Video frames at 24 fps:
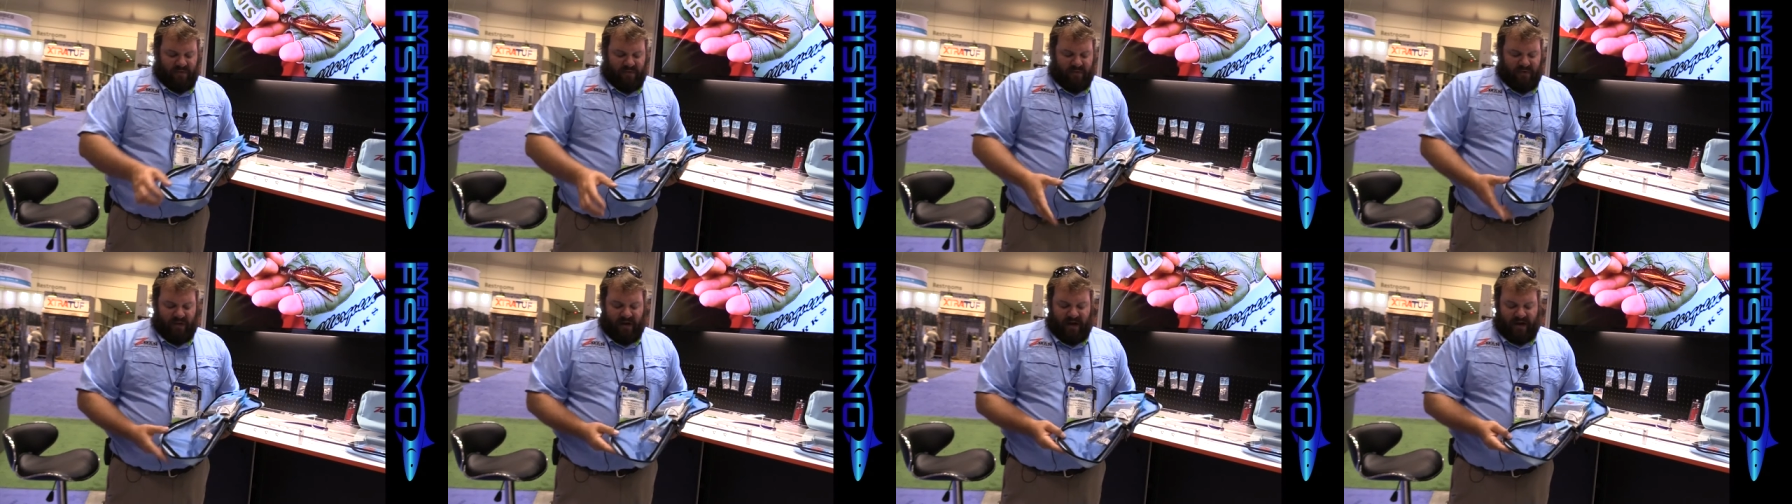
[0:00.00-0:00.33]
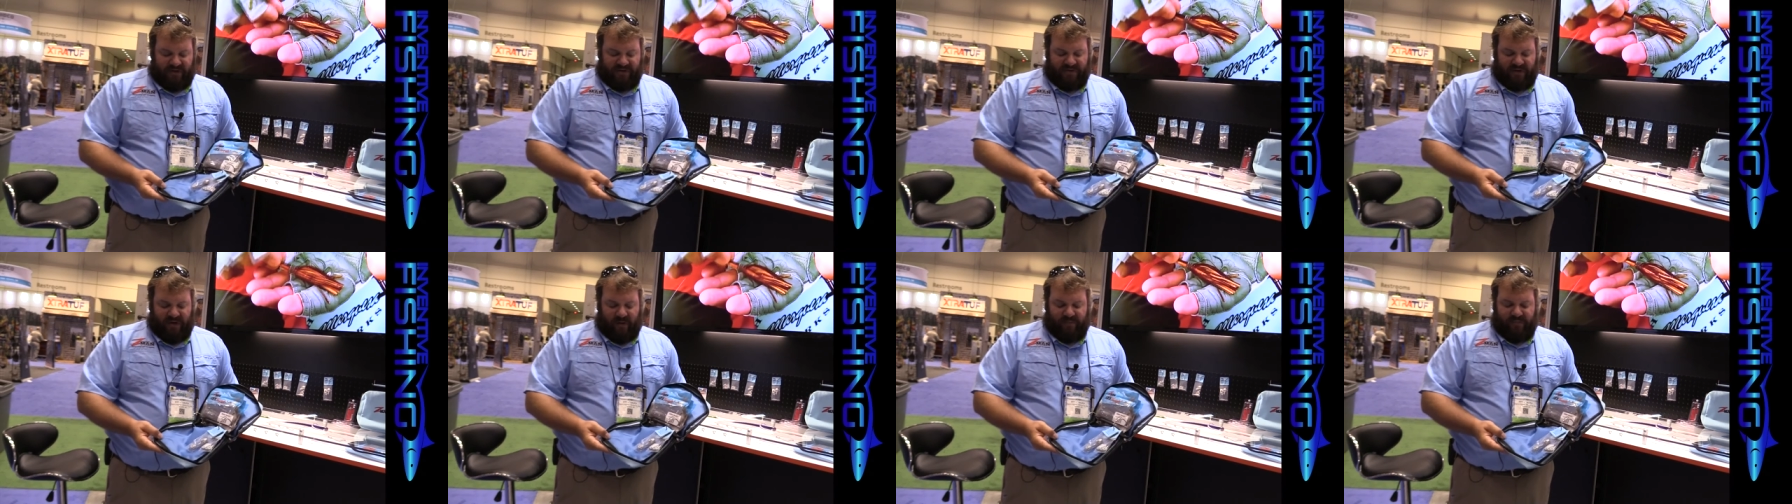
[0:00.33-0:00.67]
You
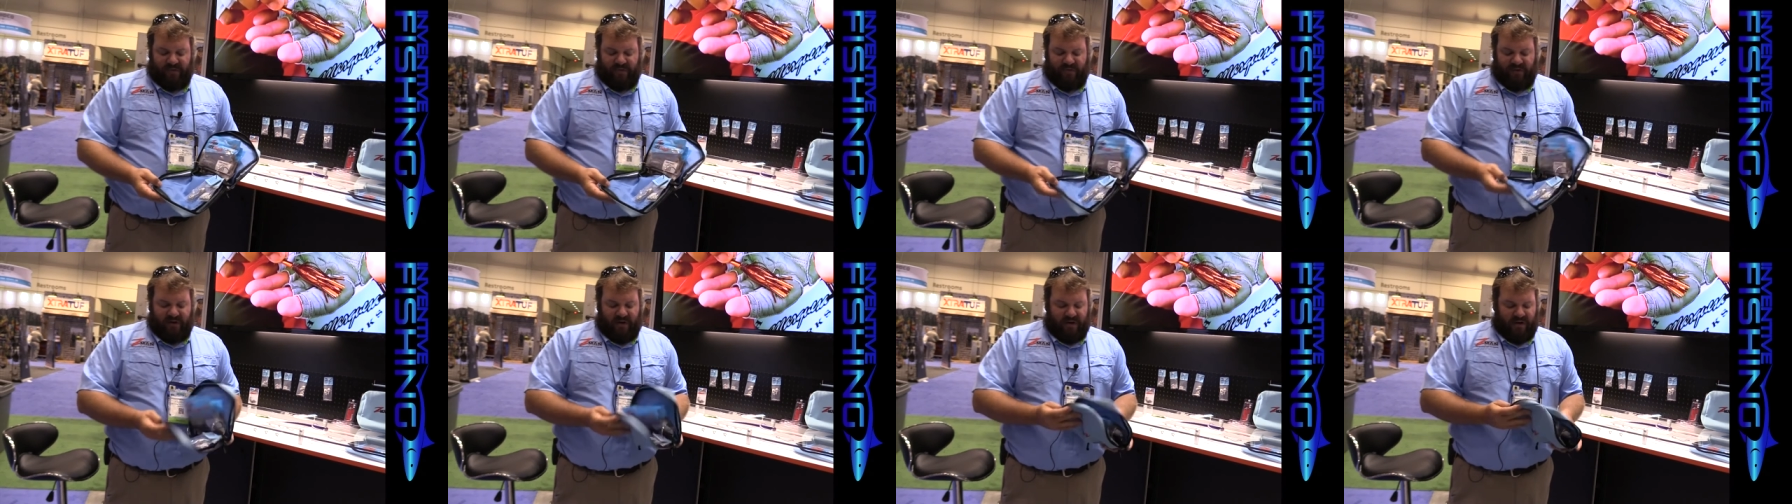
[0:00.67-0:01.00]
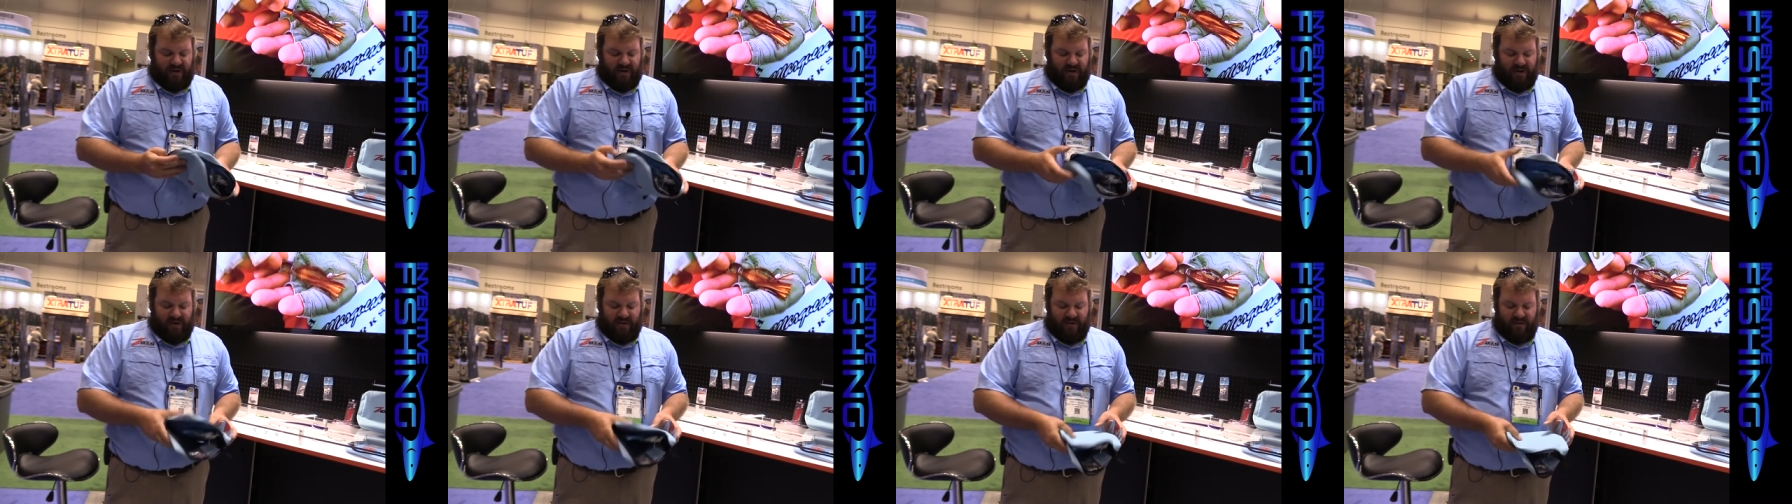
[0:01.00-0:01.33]
got something that
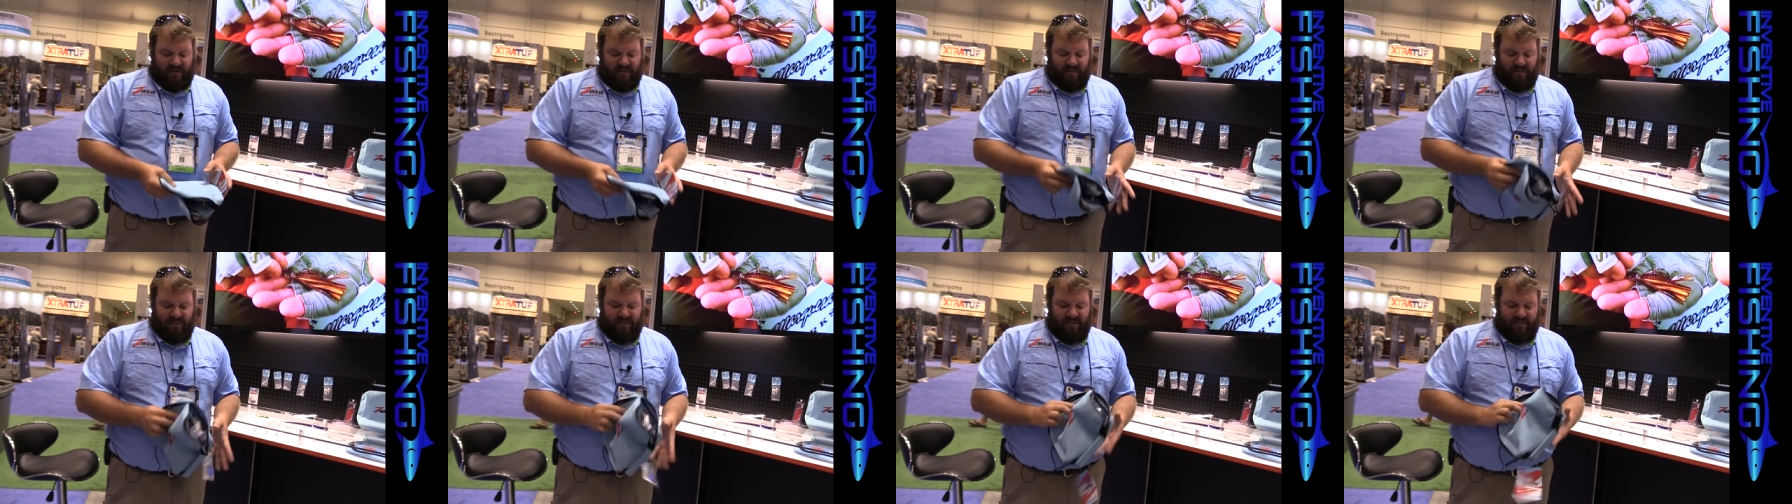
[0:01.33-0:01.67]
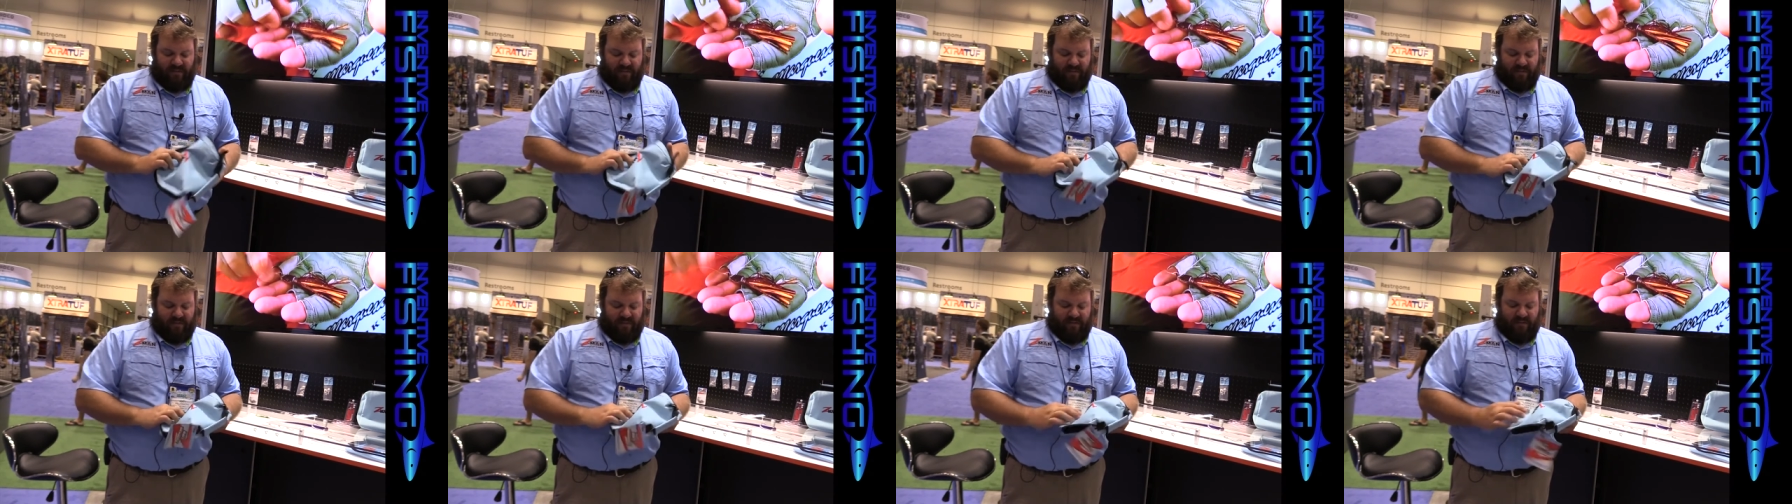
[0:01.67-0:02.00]
uh,
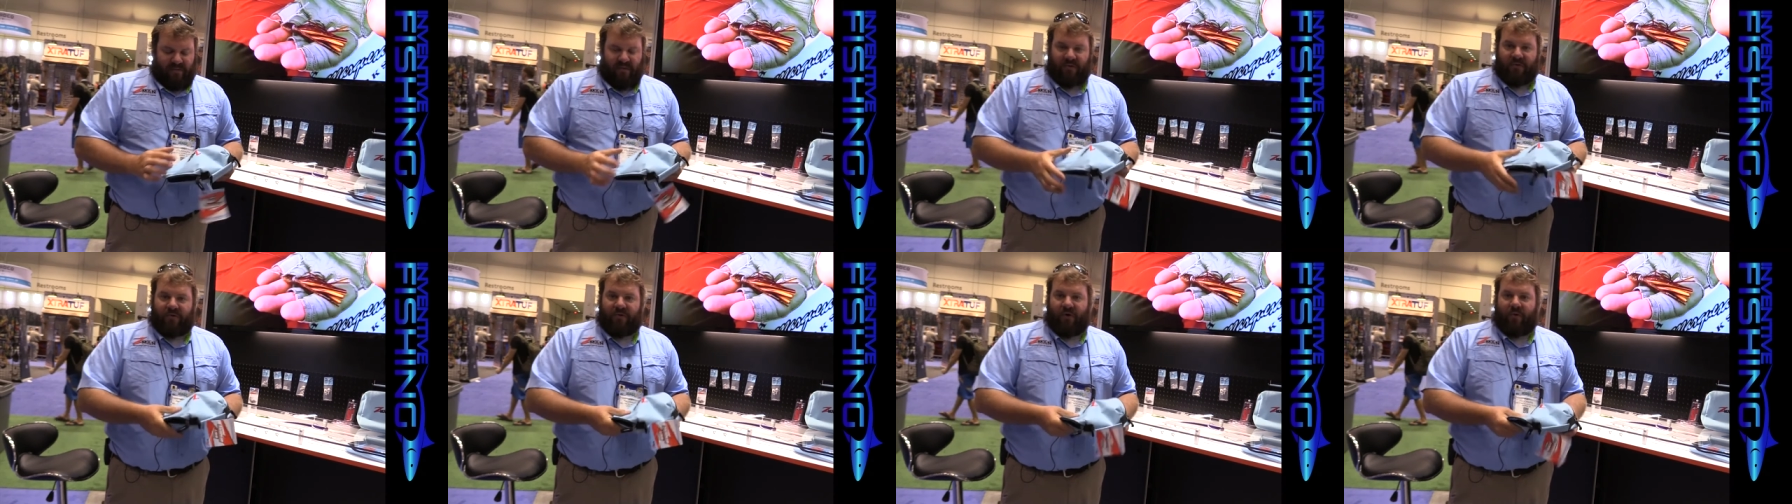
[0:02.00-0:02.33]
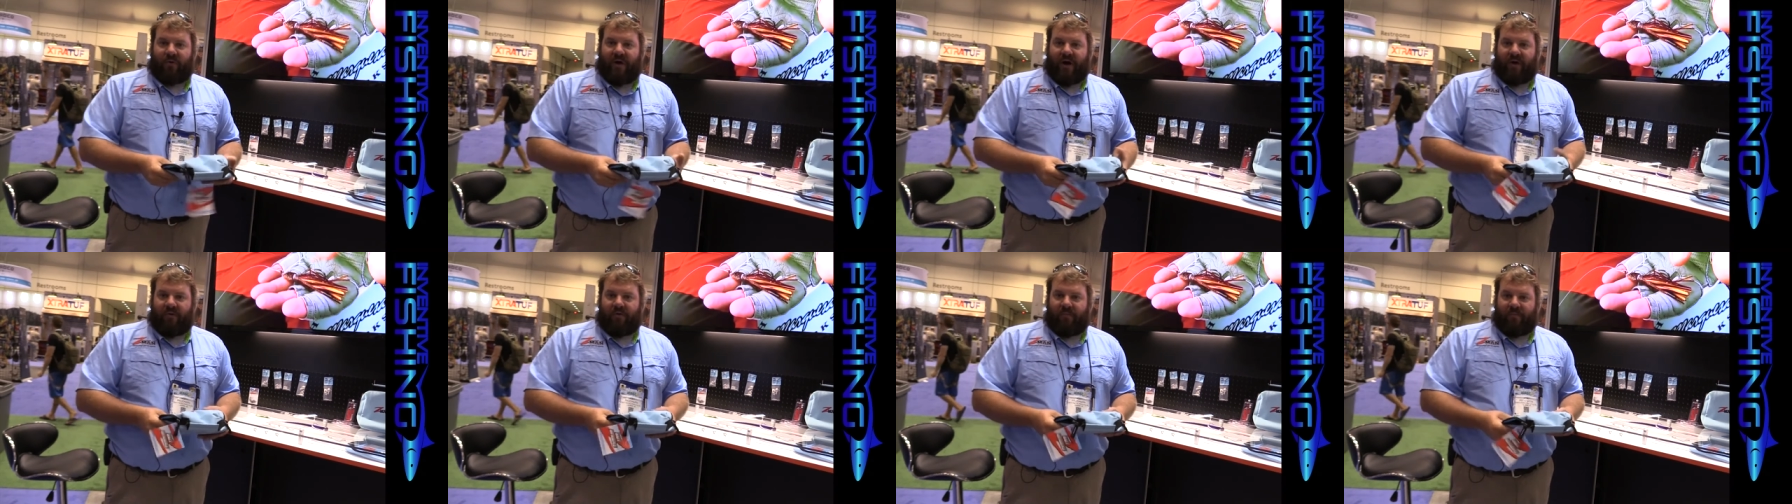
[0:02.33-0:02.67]
throw
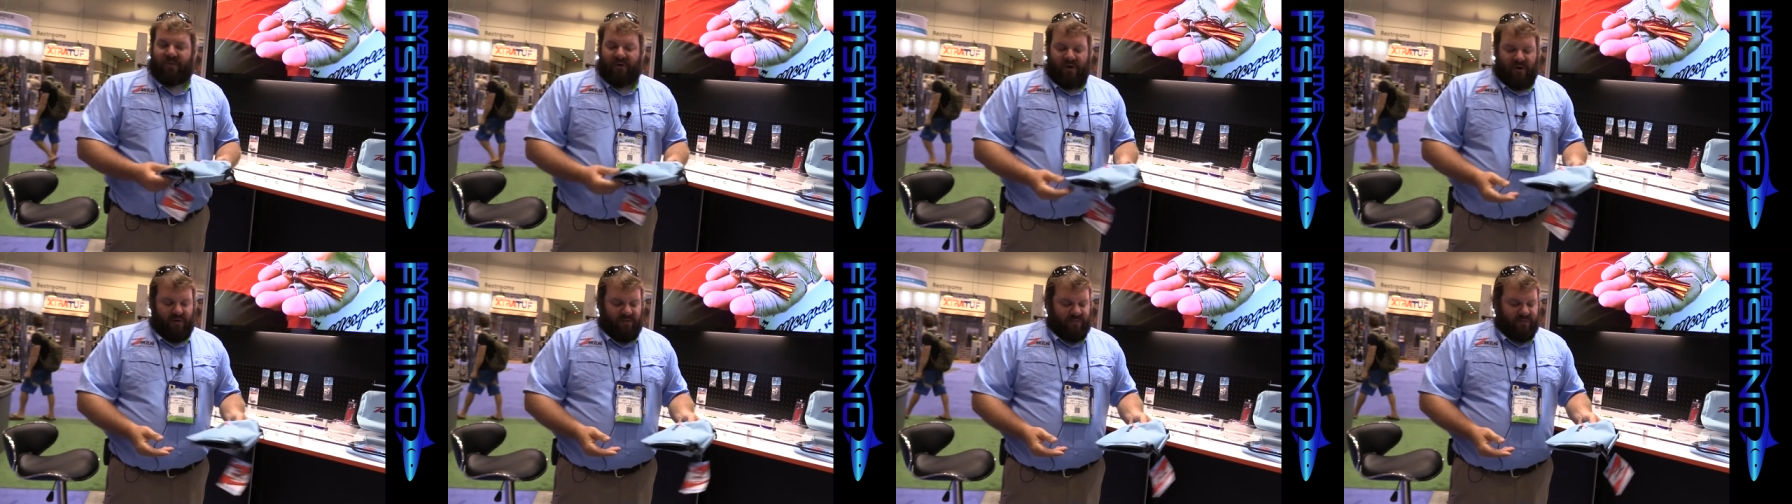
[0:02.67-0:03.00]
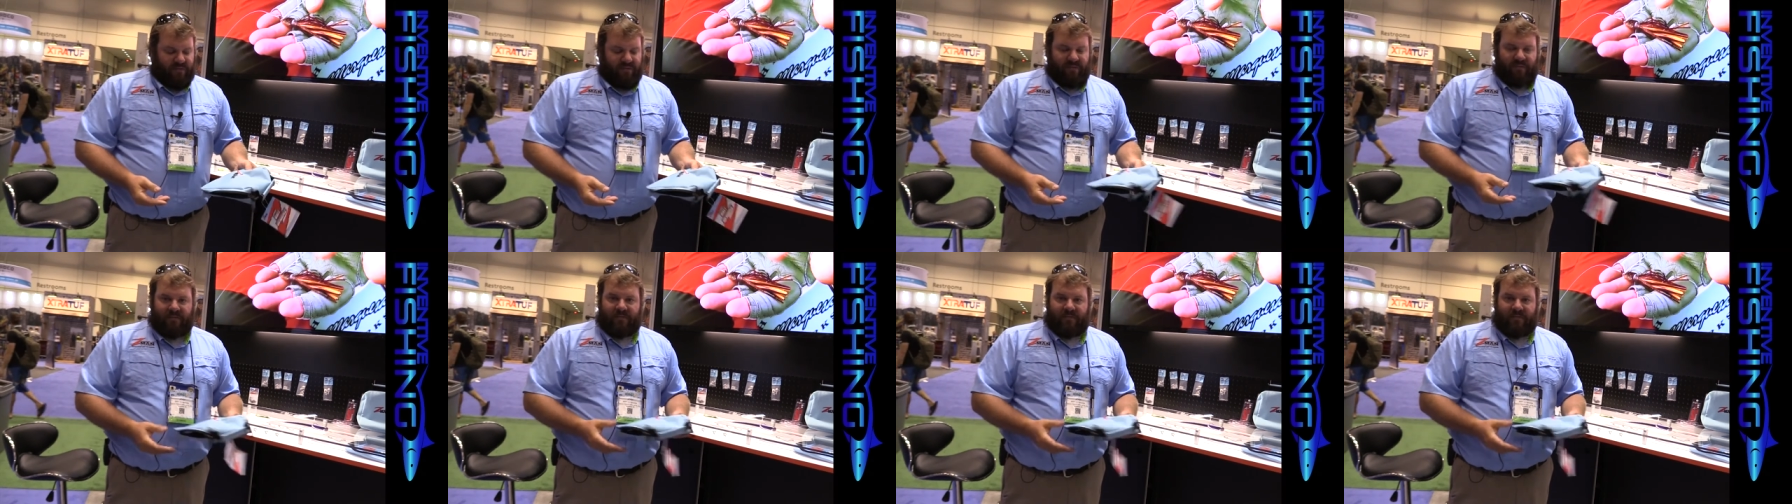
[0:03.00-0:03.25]
right on the boat.